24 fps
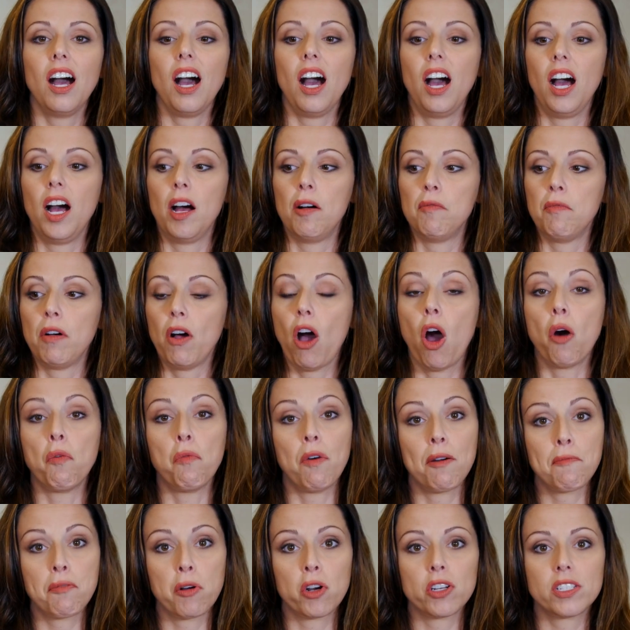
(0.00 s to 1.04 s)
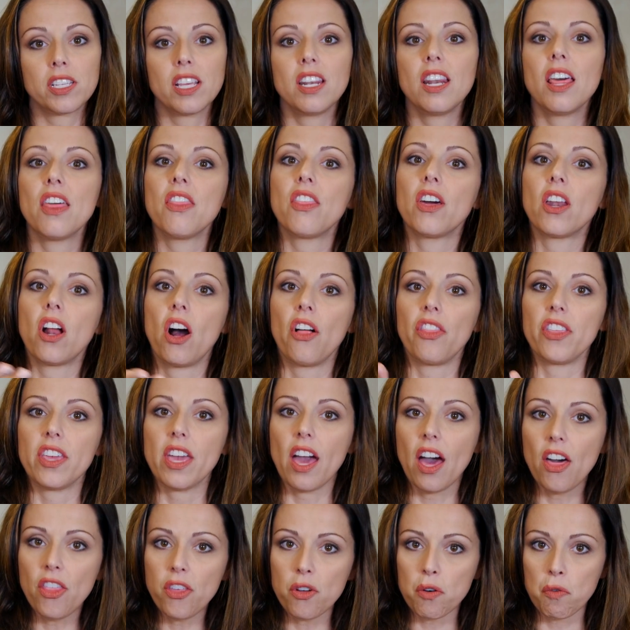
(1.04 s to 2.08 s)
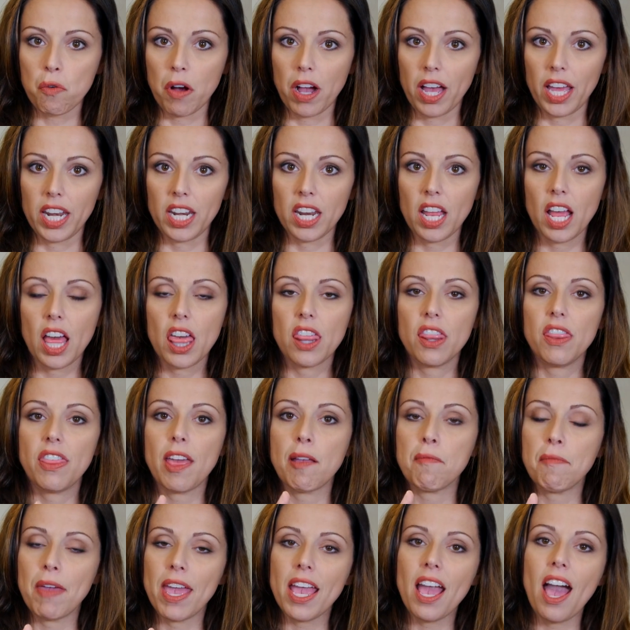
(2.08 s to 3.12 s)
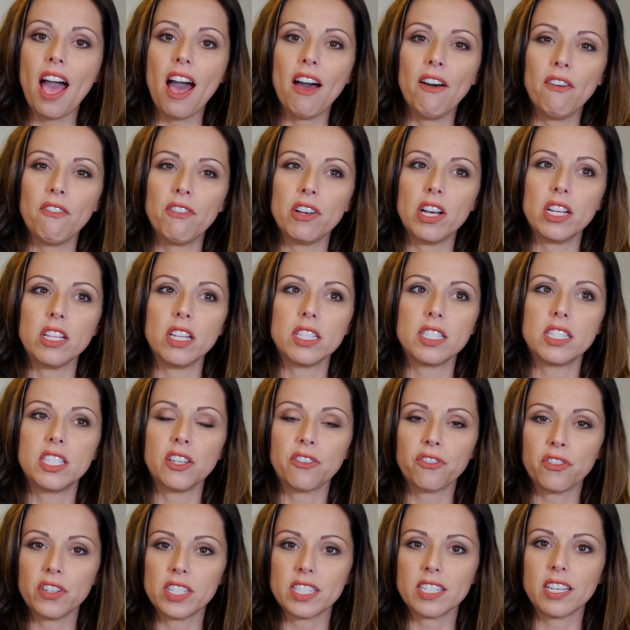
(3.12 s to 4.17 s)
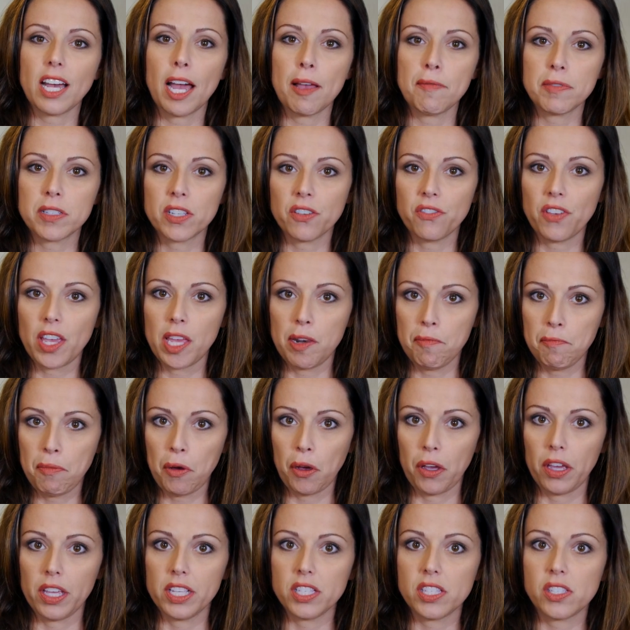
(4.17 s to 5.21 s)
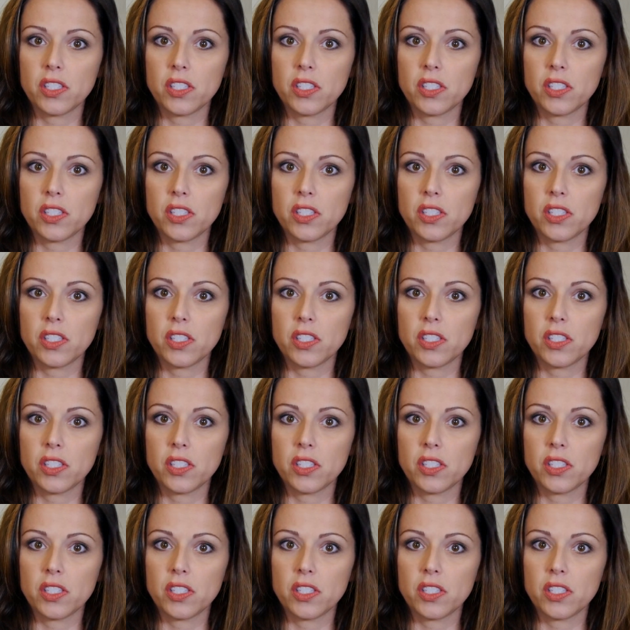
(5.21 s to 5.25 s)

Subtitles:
on one person than on the other one, they may have different types of input.